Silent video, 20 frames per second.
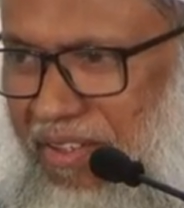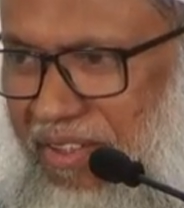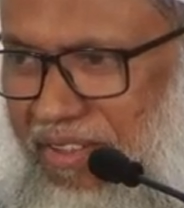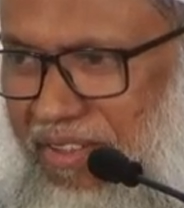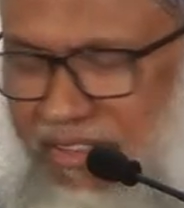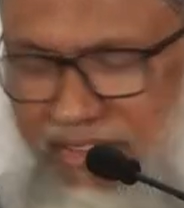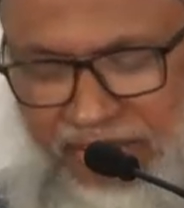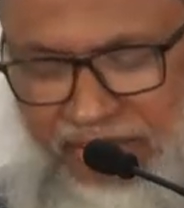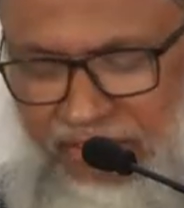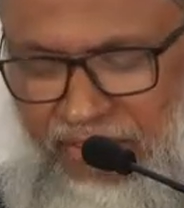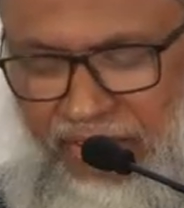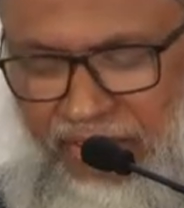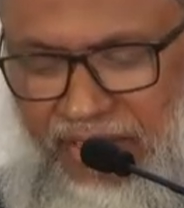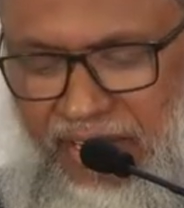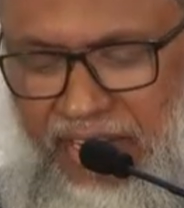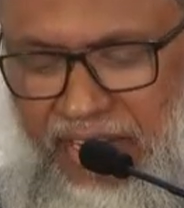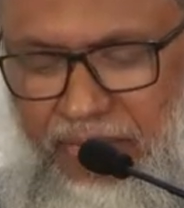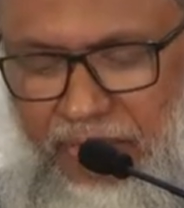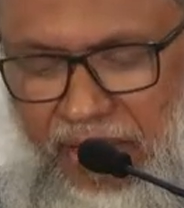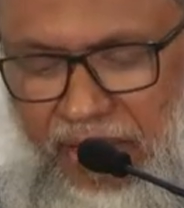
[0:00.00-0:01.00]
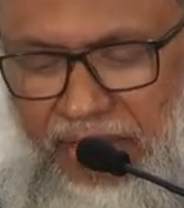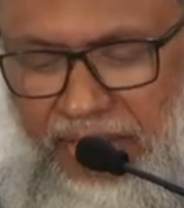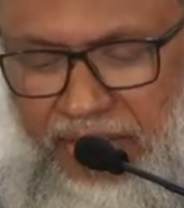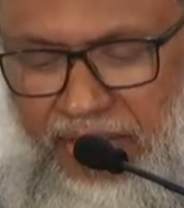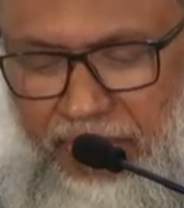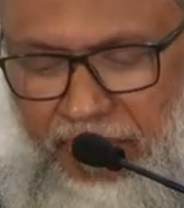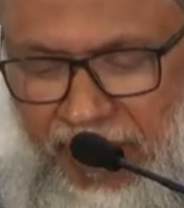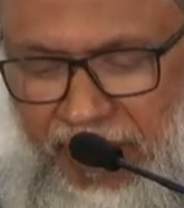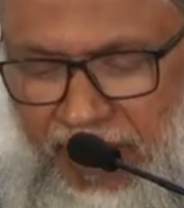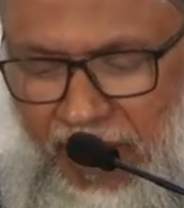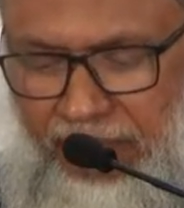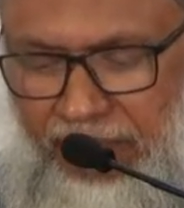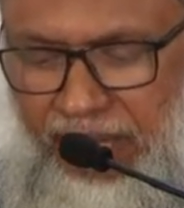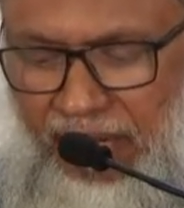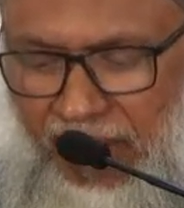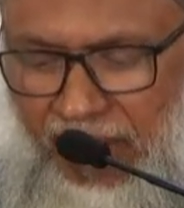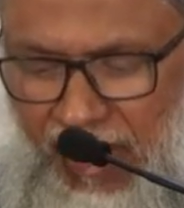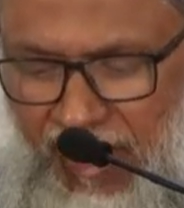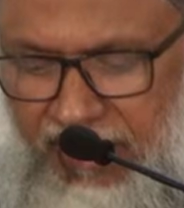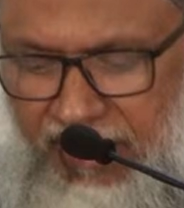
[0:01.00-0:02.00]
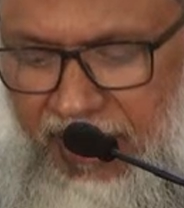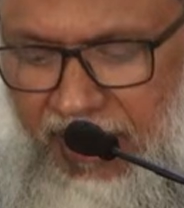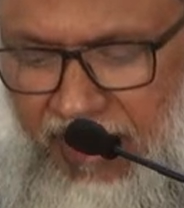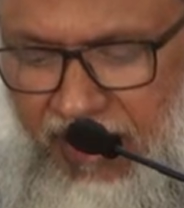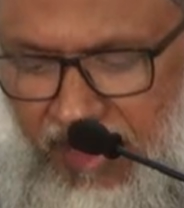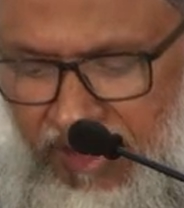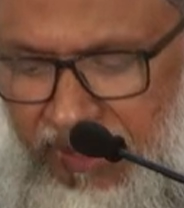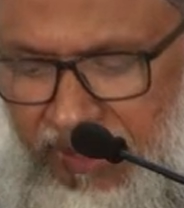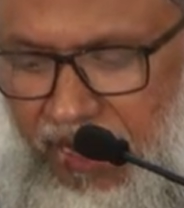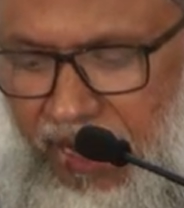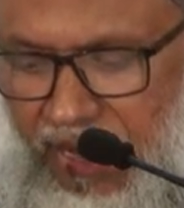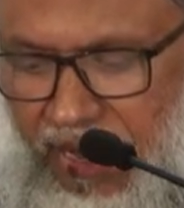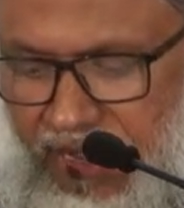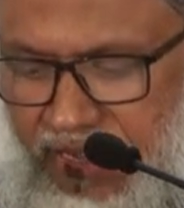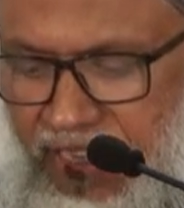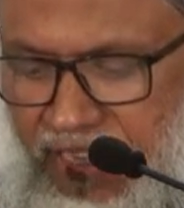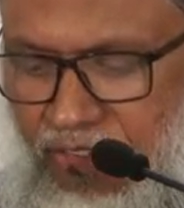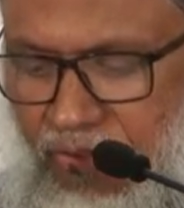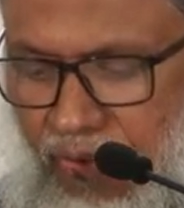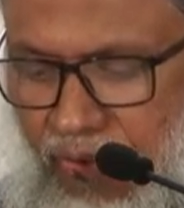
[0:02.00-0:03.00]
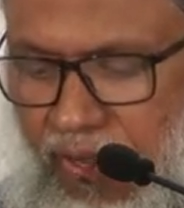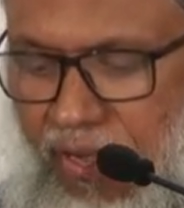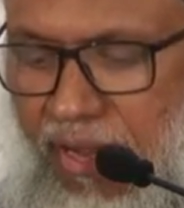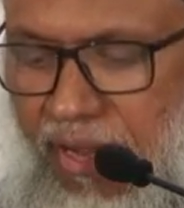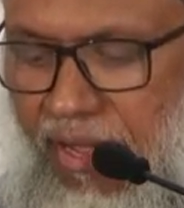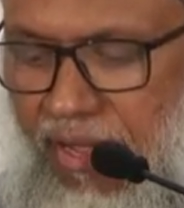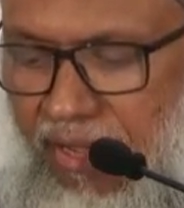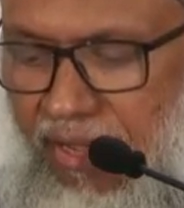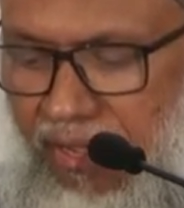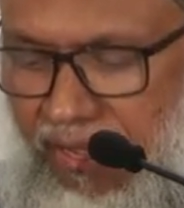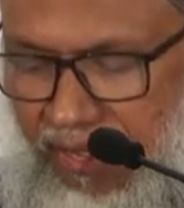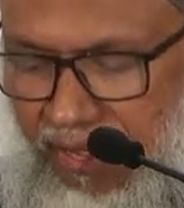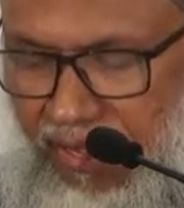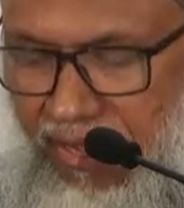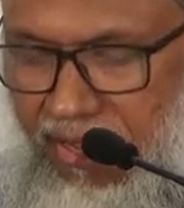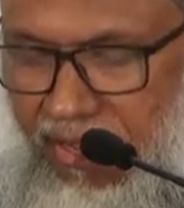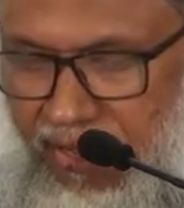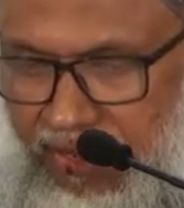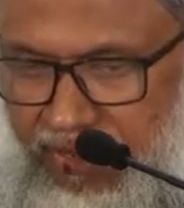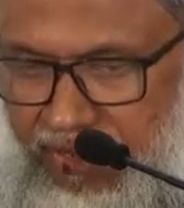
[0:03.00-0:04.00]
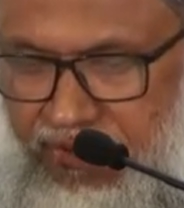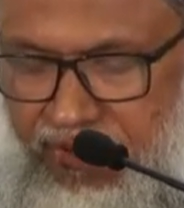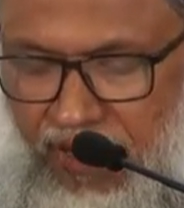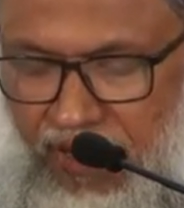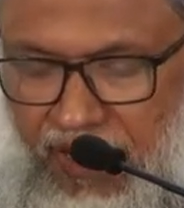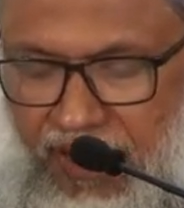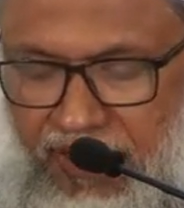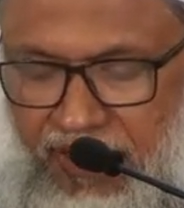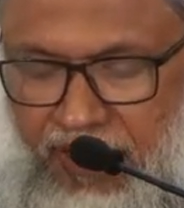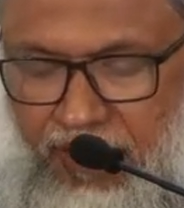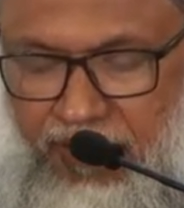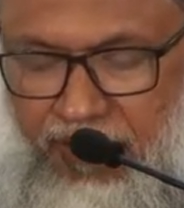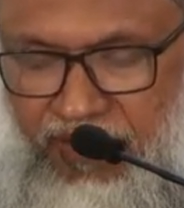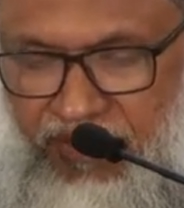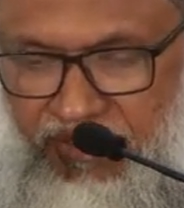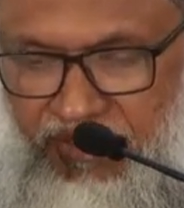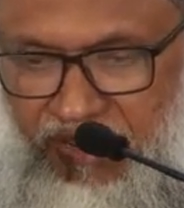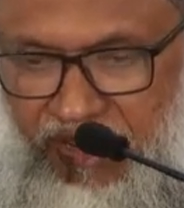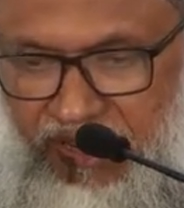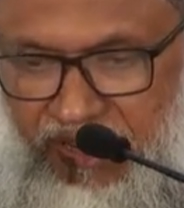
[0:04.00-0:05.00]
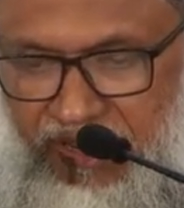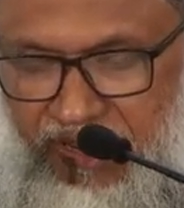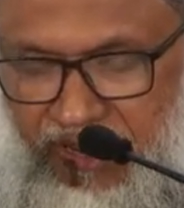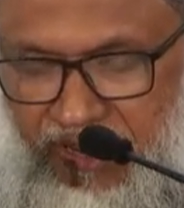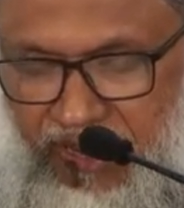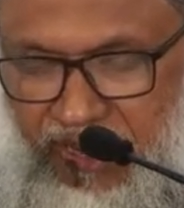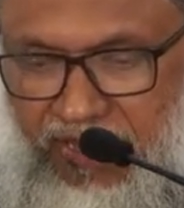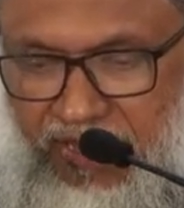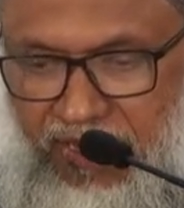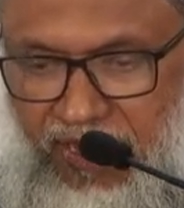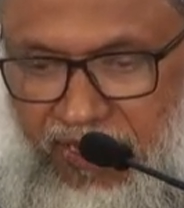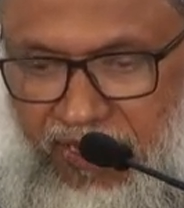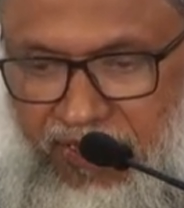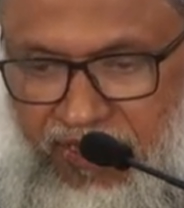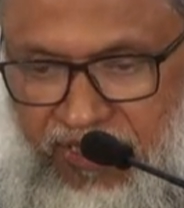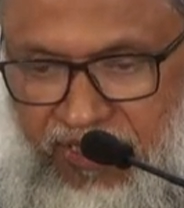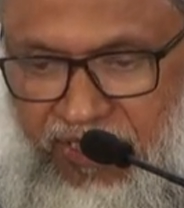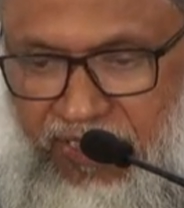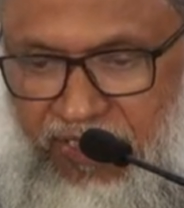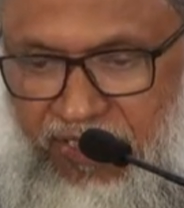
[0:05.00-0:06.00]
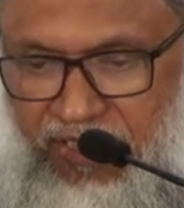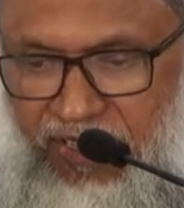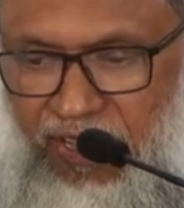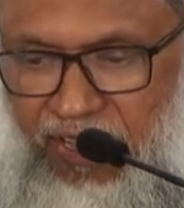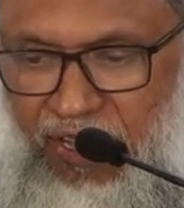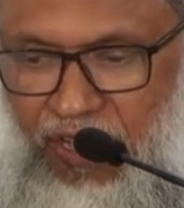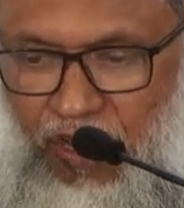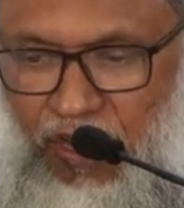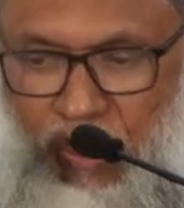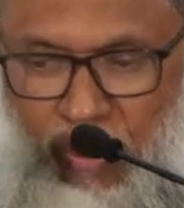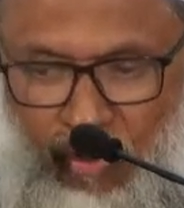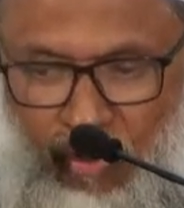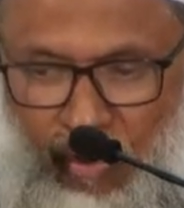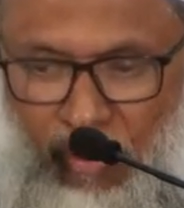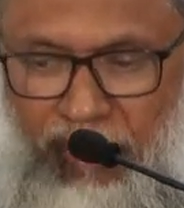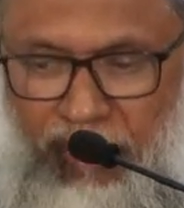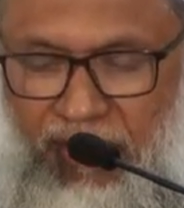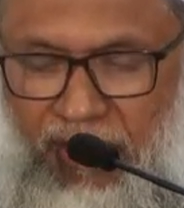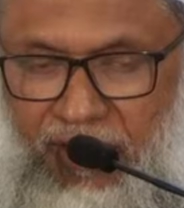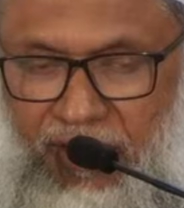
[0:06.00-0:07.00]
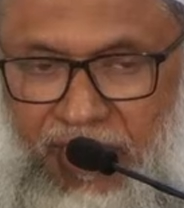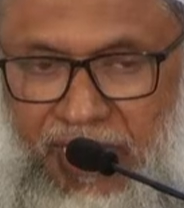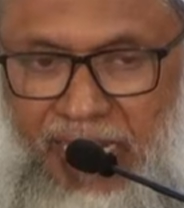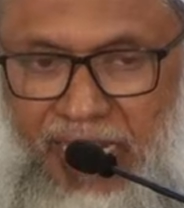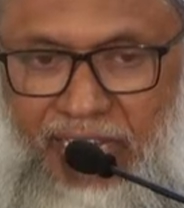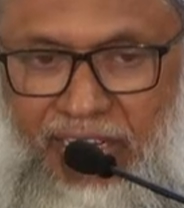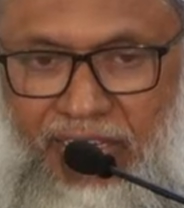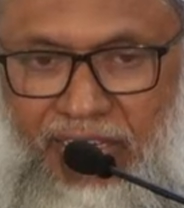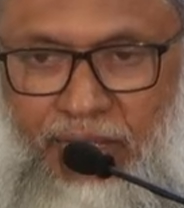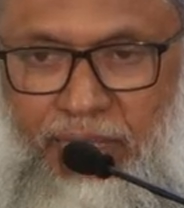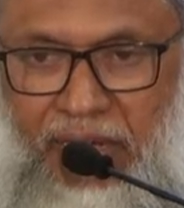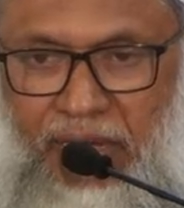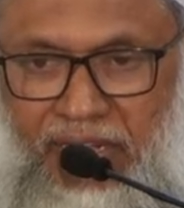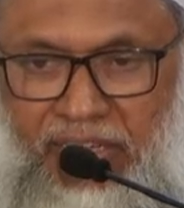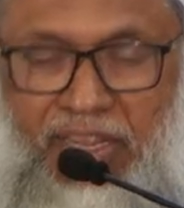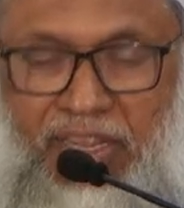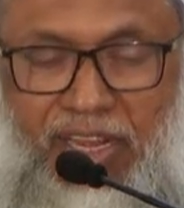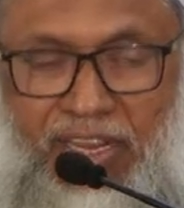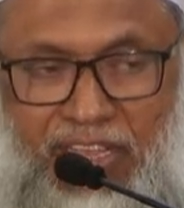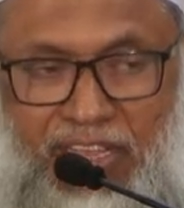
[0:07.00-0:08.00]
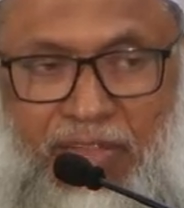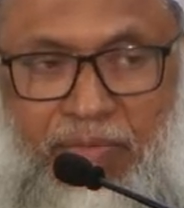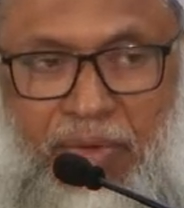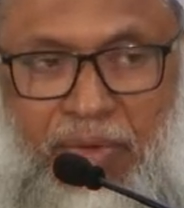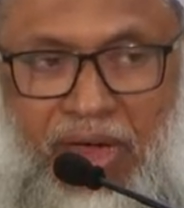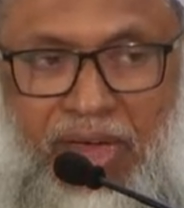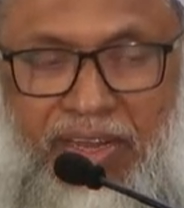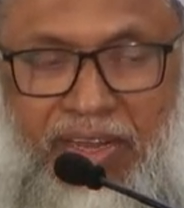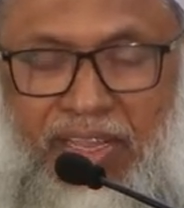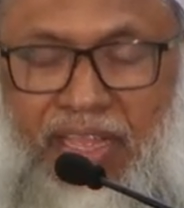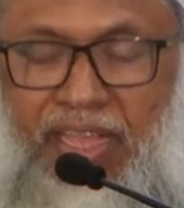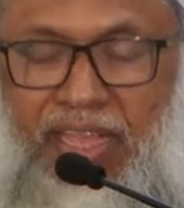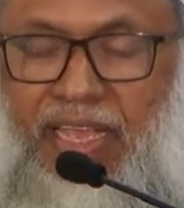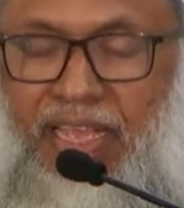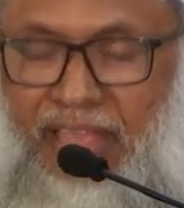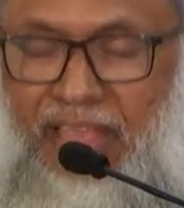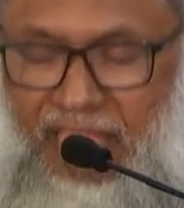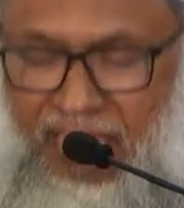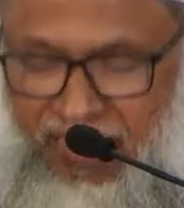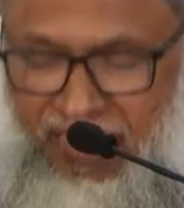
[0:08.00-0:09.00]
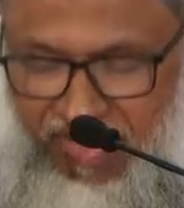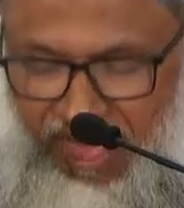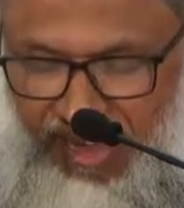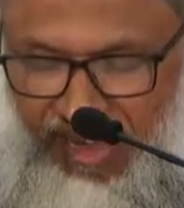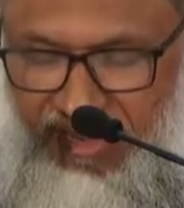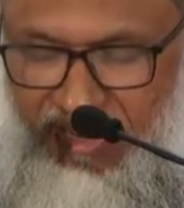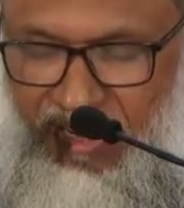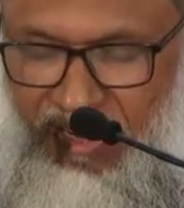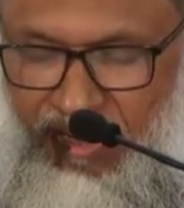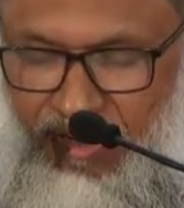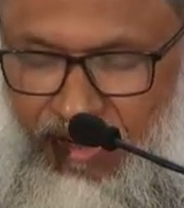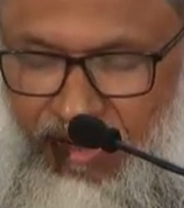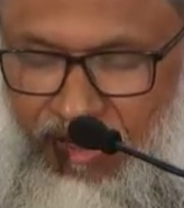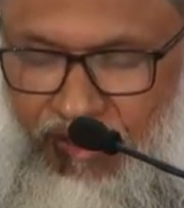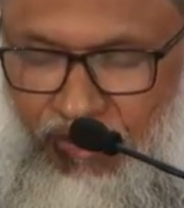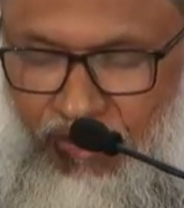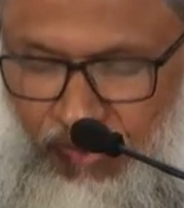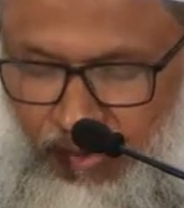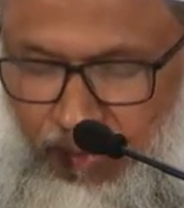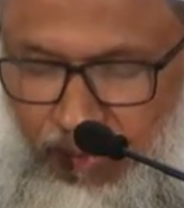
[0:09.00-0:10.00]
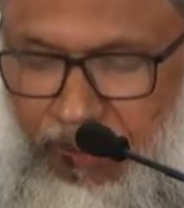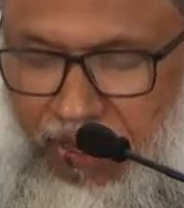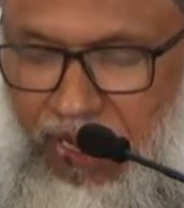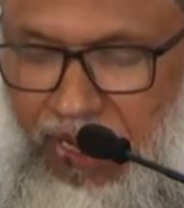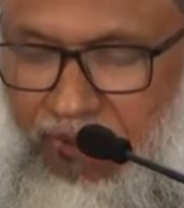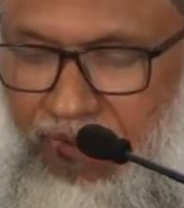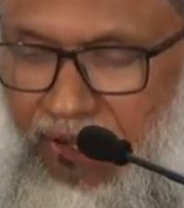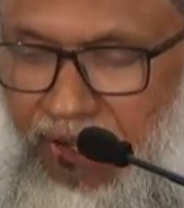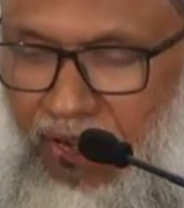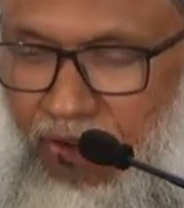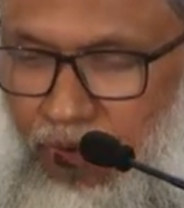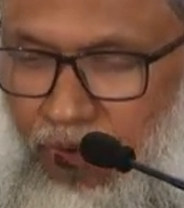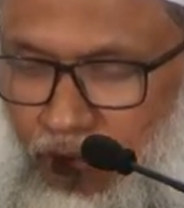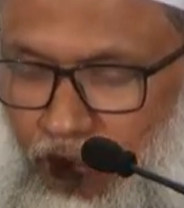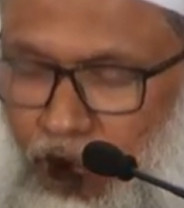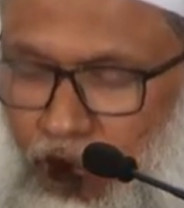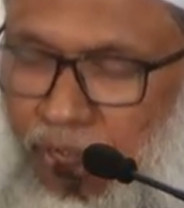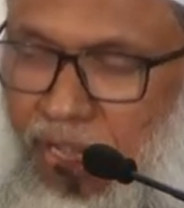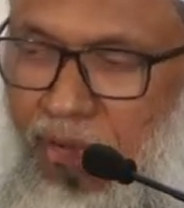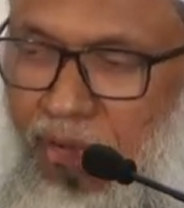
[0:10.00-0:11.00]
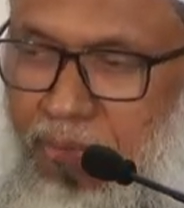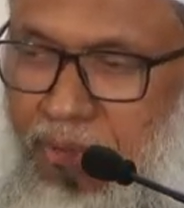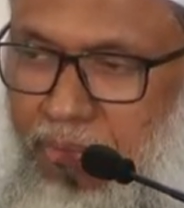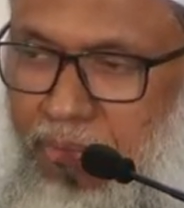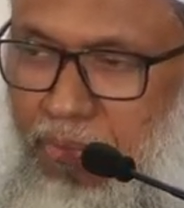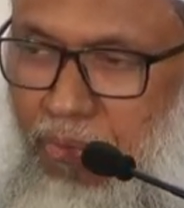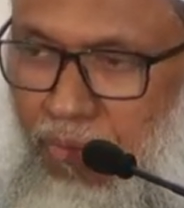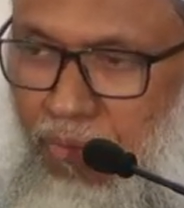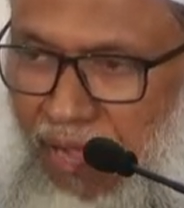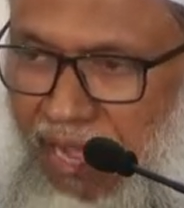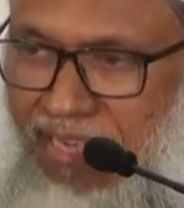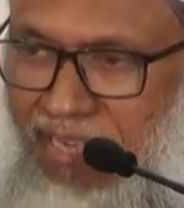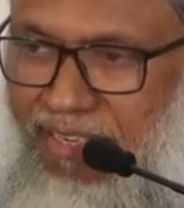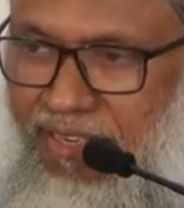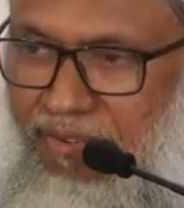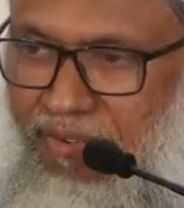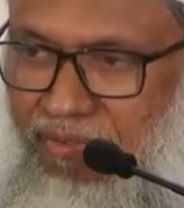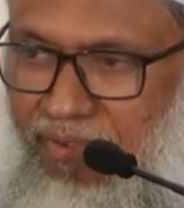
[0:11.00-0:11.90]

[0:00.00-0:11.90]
This is not the Iman. There are many other, ahad, other ahadith will, uh, inshallah, demonstrate that this is not the real Iman. Real Iman that a true believer will be proactive